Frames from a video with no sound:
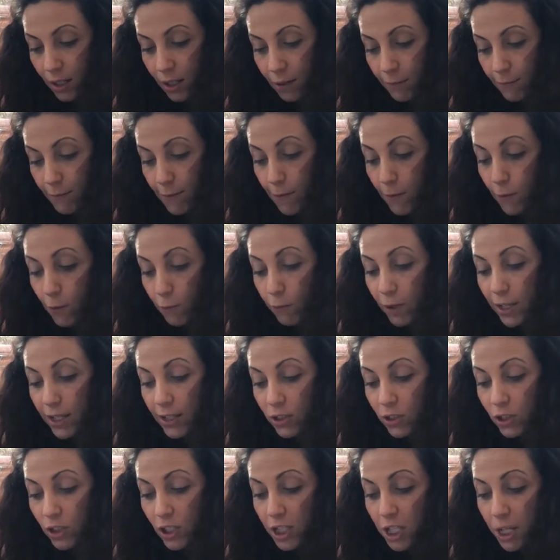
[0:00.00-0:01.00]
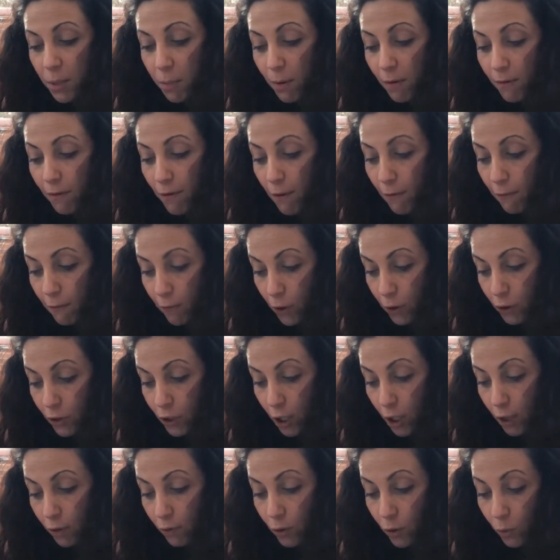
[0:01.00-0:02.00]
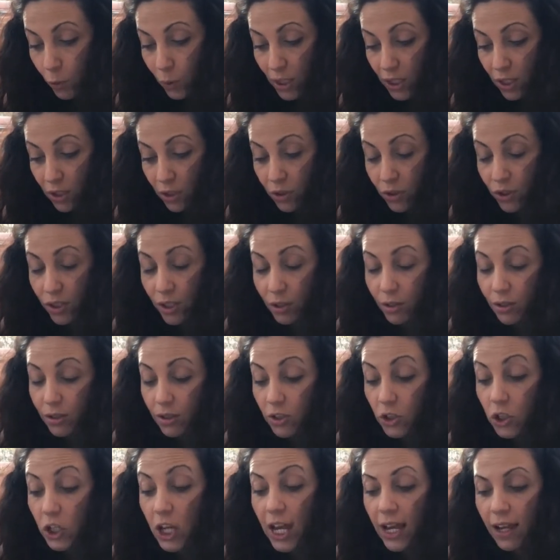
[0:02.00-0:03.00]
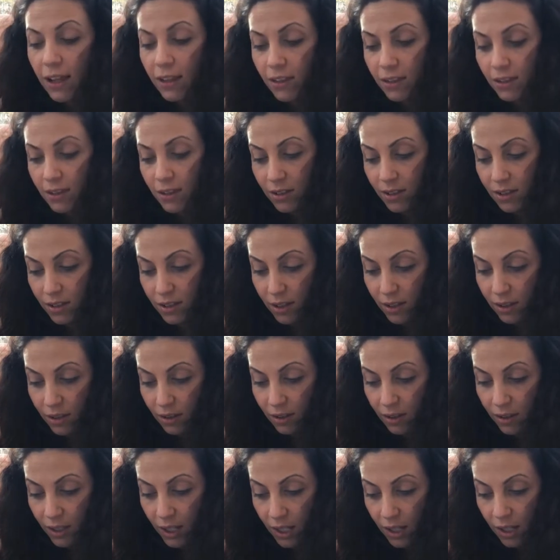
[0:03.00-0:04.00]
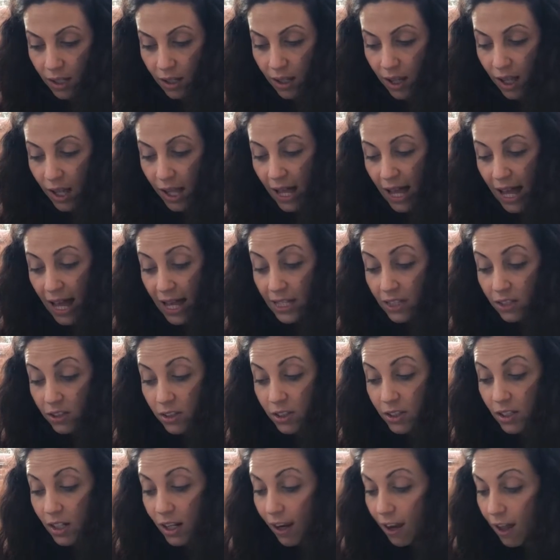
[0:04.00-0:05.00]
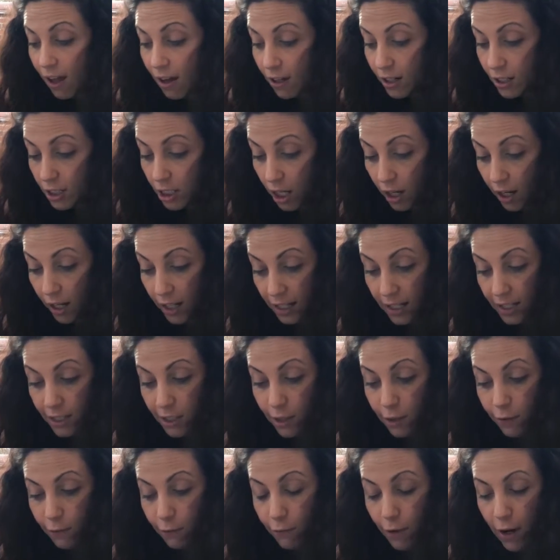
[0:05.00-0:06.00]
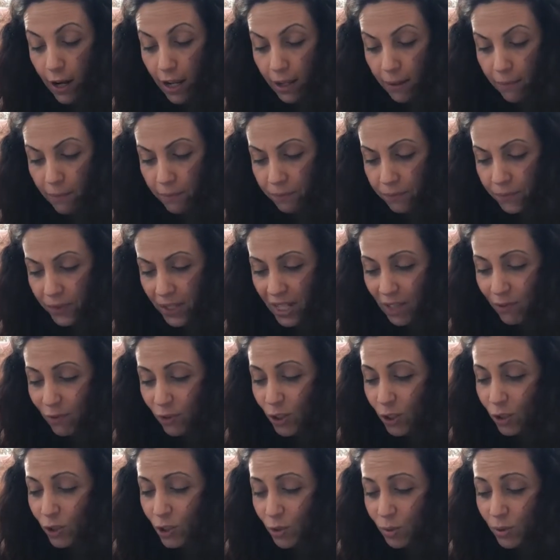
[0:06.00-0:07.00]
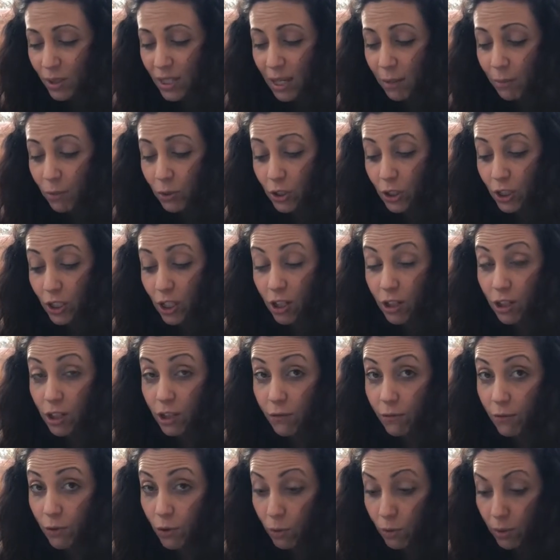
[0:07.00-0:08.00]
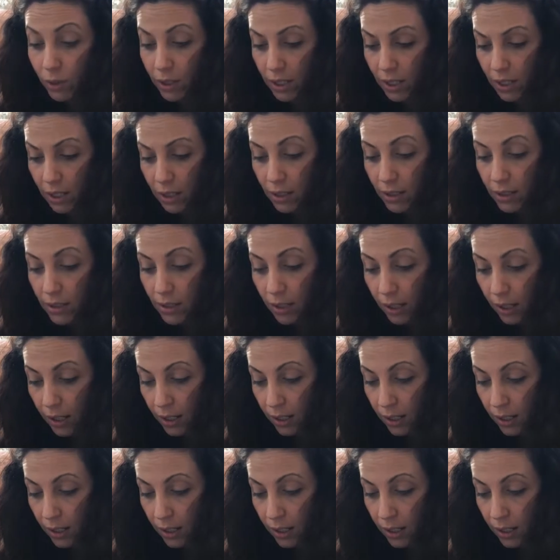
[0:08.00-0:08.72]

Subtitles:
River reached the tip of her foot over the windowsill to check the distance. Her hands clung tightly to the frame, even though she was able to touch the floor with ease.